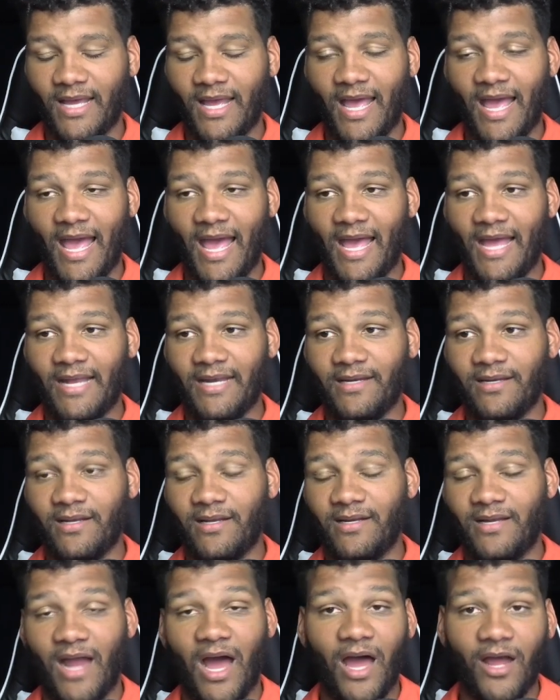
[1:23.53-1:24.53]
and
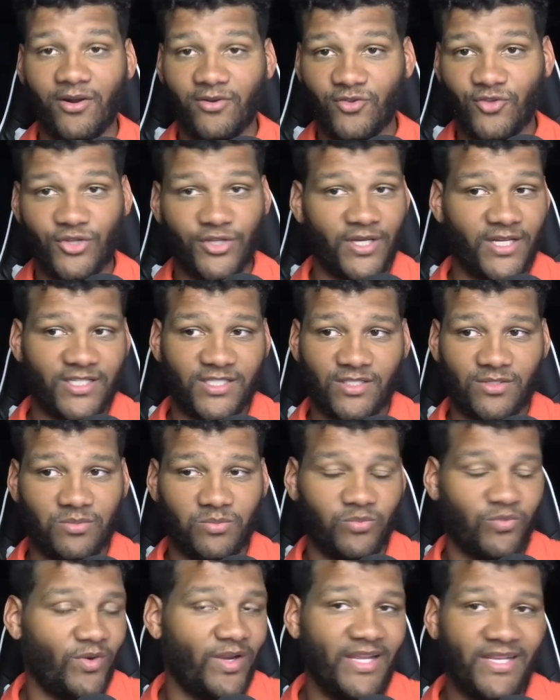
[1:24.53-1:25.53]
not just
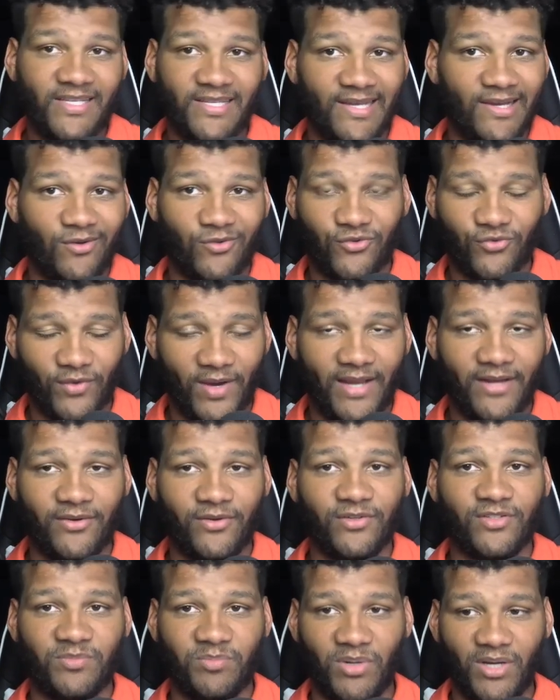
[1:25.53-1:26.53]
retail
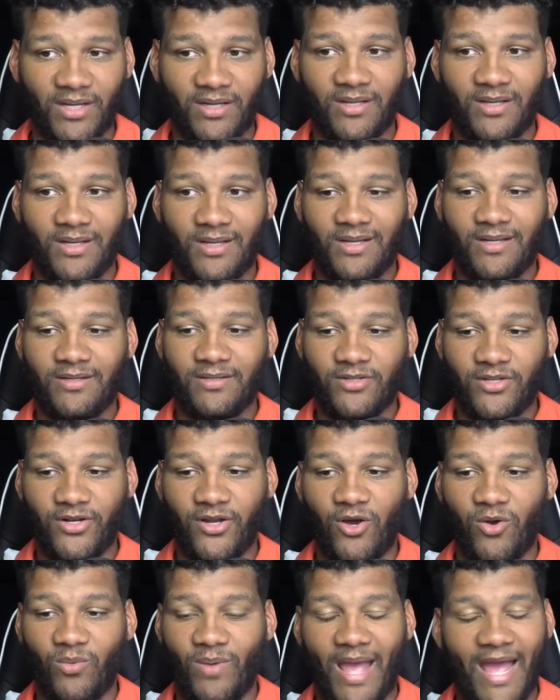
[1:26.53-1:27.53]
traders, but you
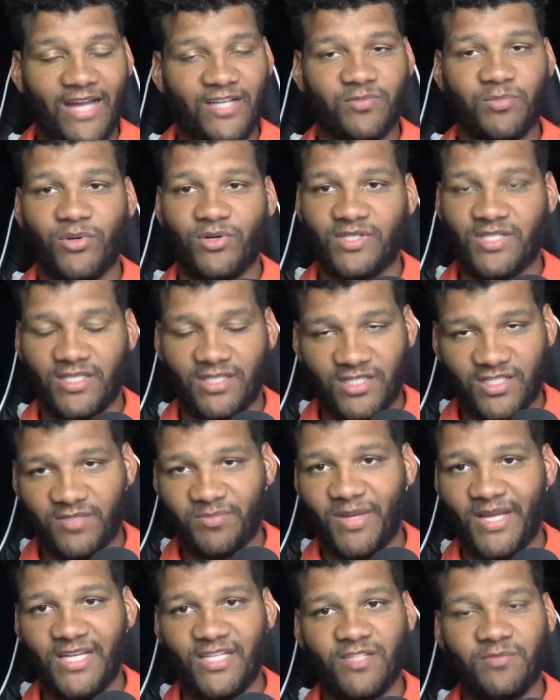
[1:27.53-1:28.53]
know experts in the
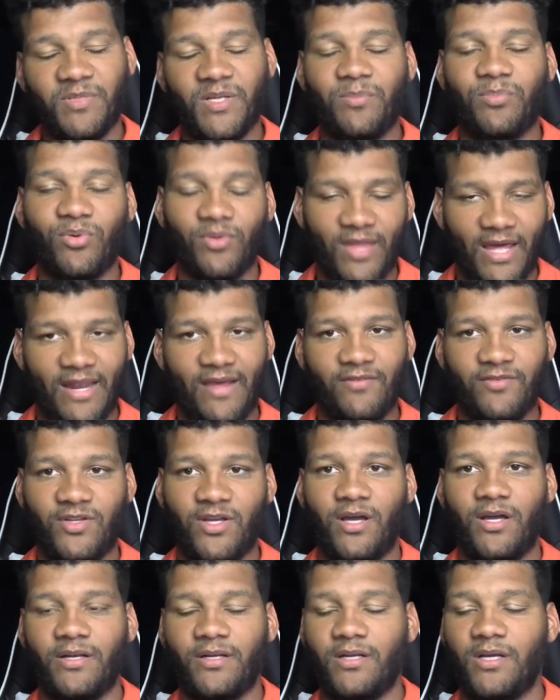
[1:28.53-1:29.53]
space people that have
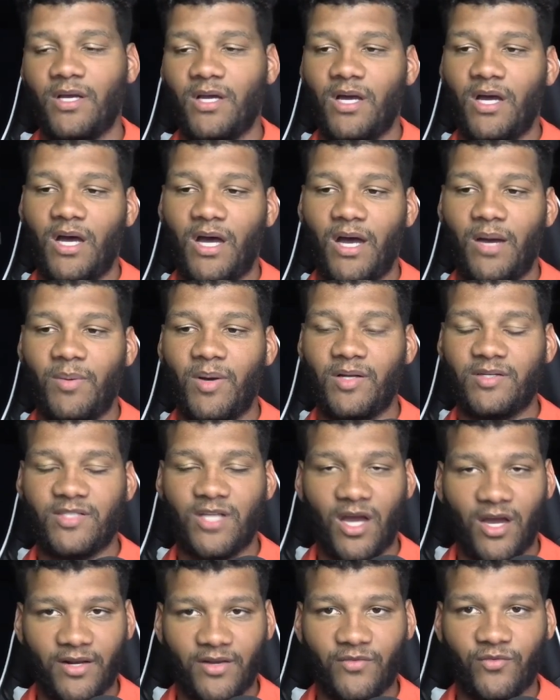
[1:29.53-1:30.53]
done um, a
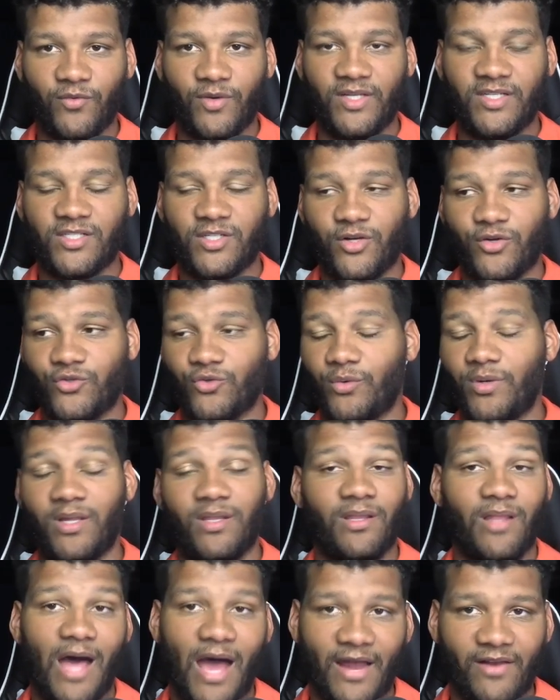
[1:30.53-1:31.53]
ton of research on a
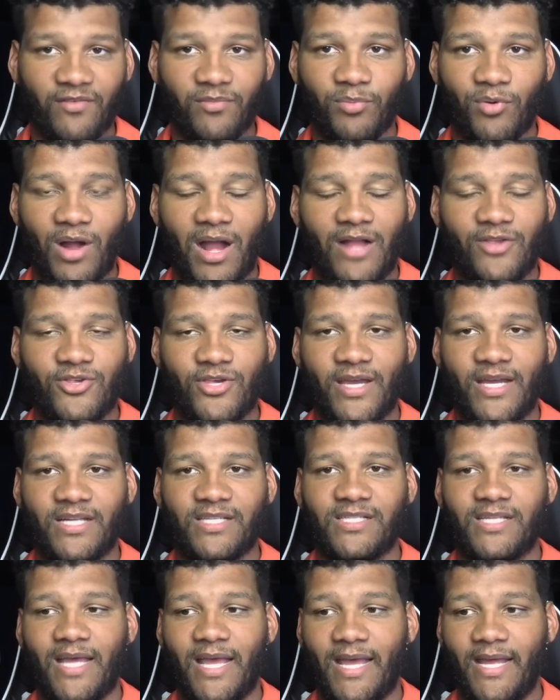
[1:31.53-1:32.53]
lot of
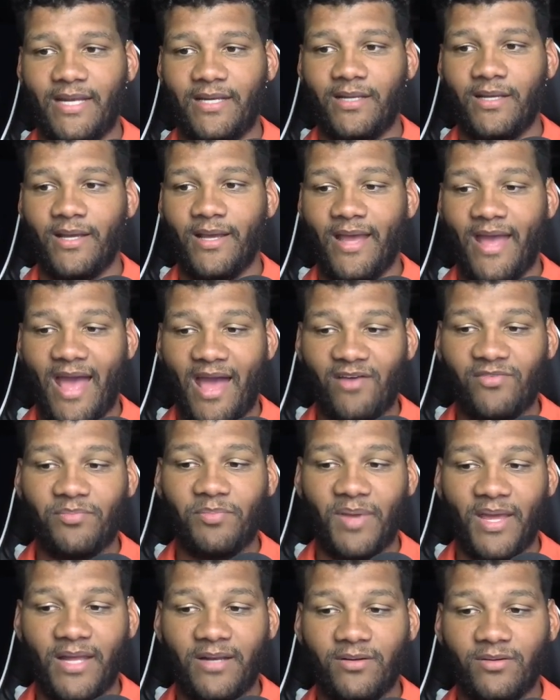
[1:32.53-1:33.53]
projects and have
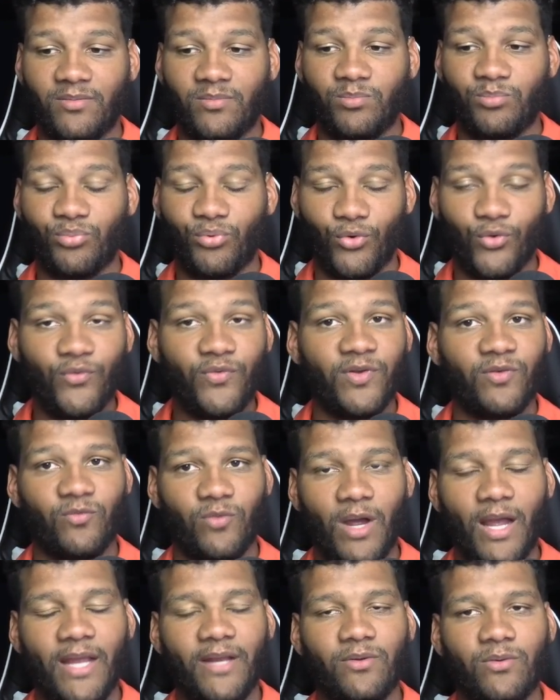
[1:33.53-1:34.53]
been proven
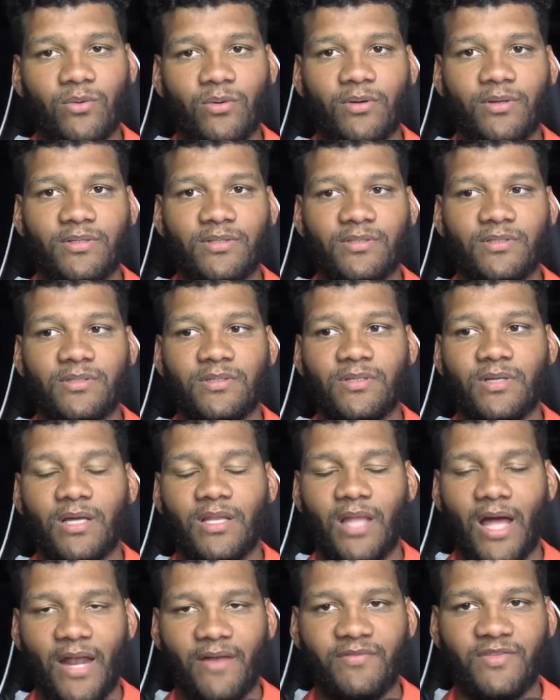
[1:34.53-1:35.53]
right on a
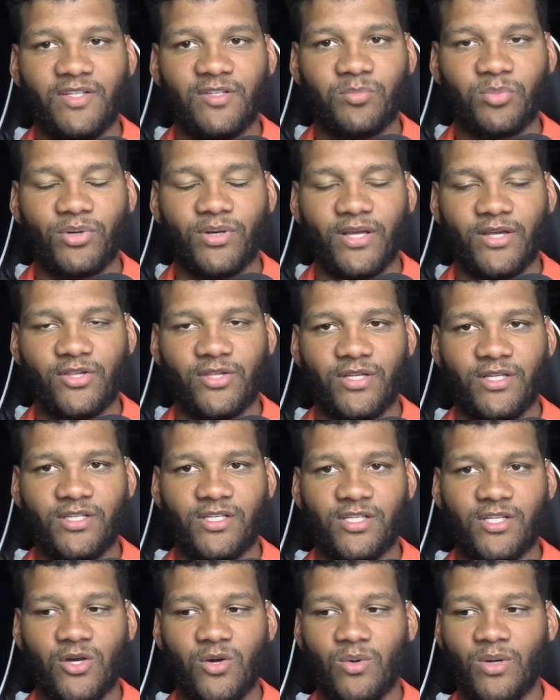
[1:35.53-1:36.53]
lot of these predictions
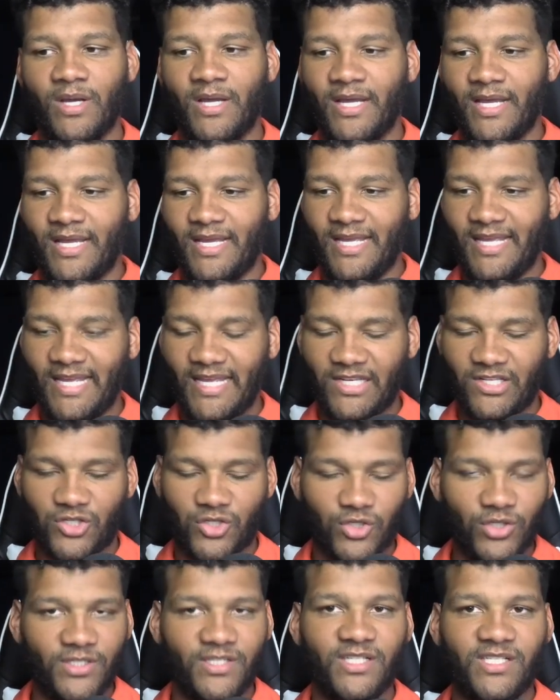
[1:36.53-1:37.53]
so it's
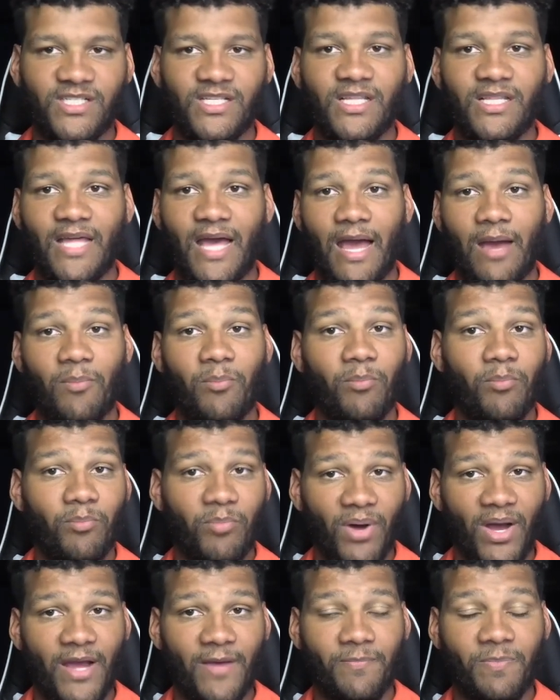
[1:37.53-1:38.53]
good to see that
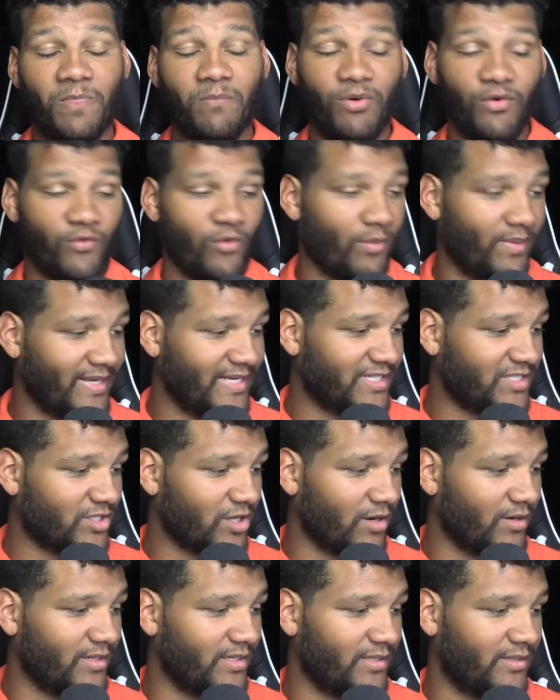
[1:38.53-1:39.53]
but before we get
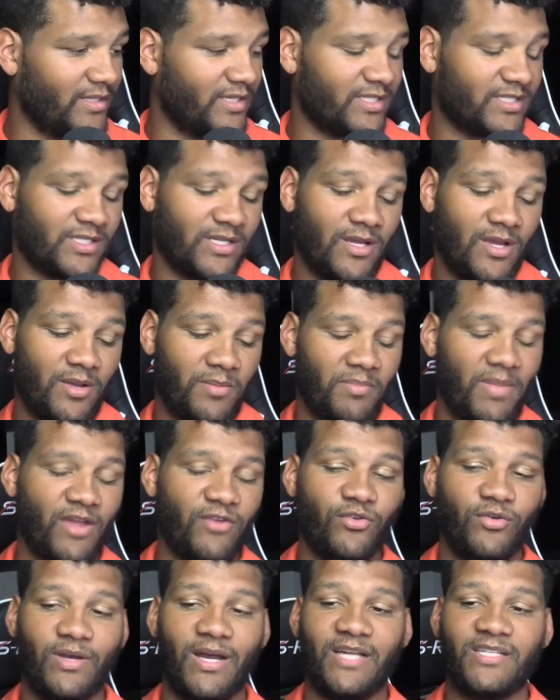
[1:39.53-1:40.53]
started in this make
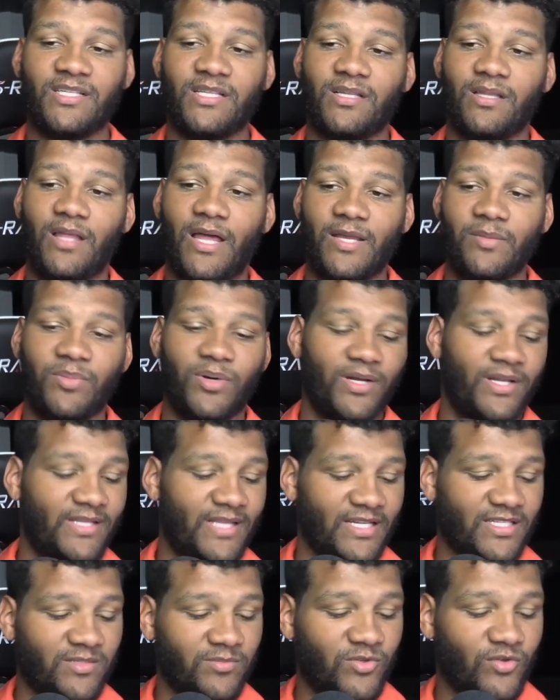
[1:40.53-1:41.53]
sure you guys hit the like button hit
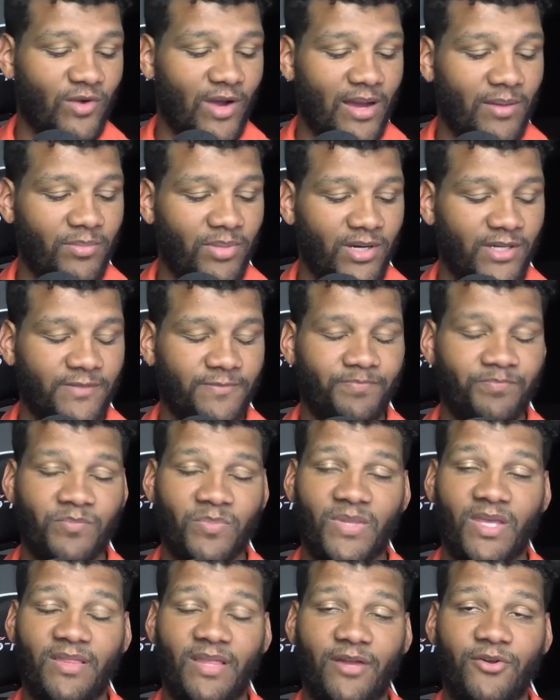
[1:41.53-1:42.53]
that subscribe button
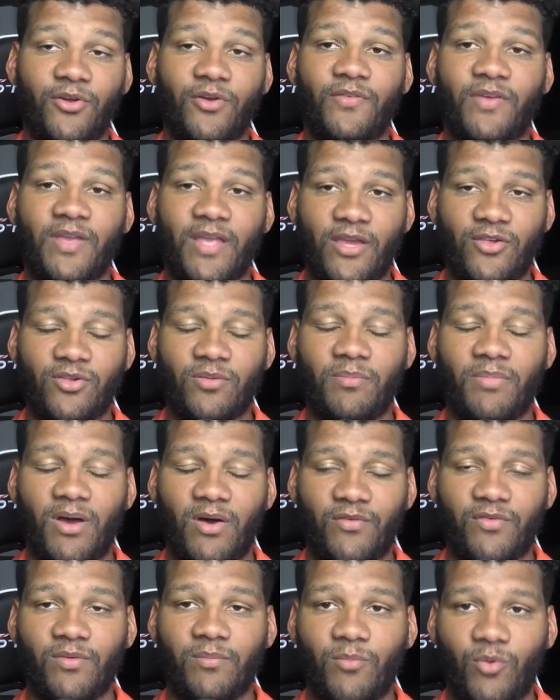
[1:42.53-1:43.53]
hit that notification bell
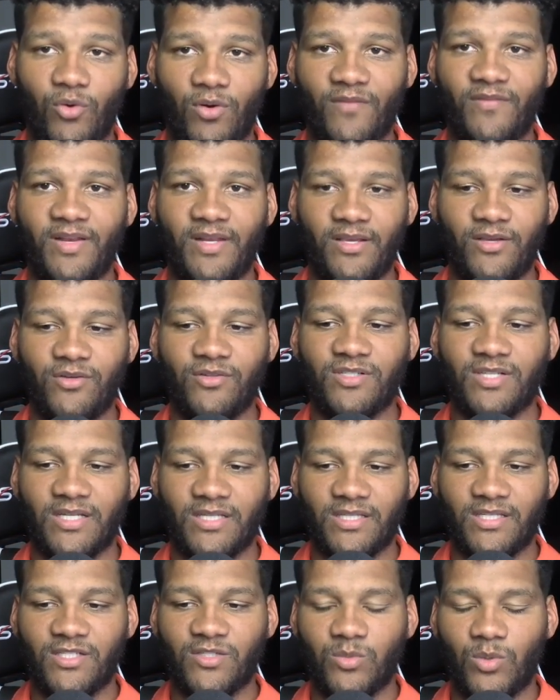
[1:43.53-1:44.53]
for more videos like
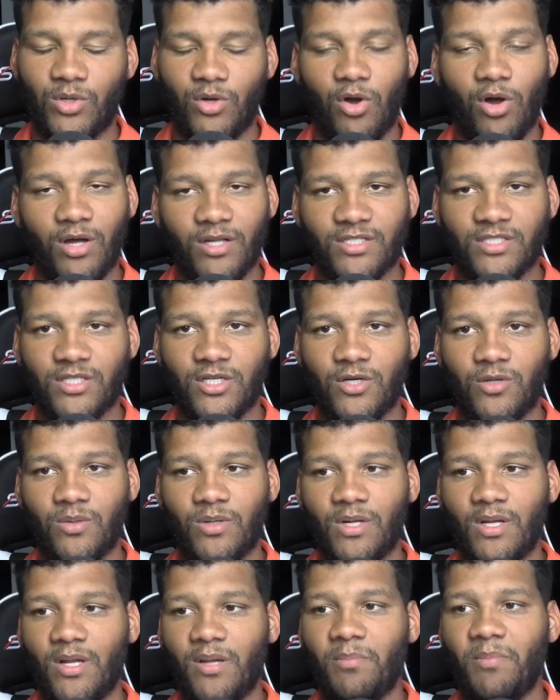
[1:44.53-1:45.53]
this one also
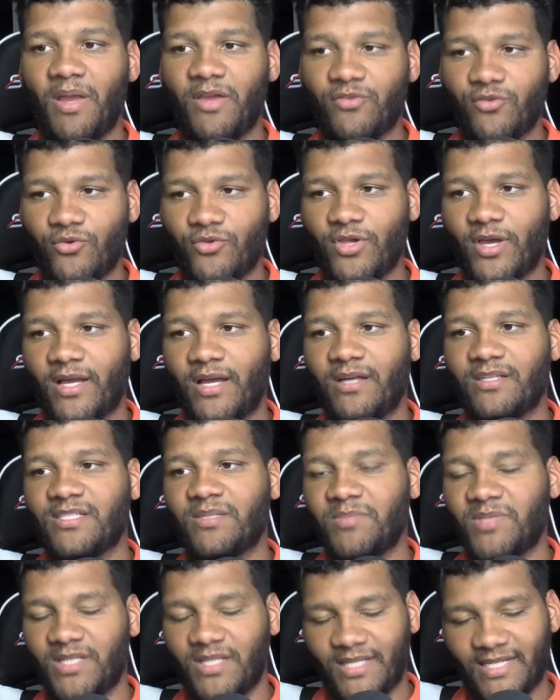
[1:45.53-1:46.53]
make sure you check out some
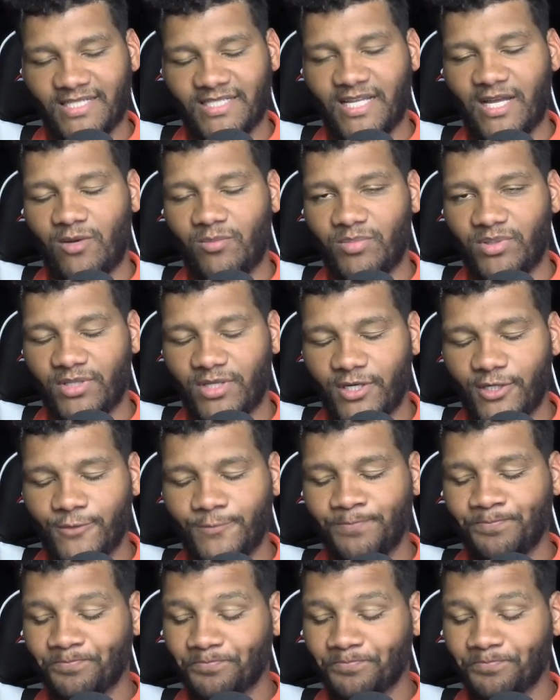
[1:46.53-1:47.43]
of the links down below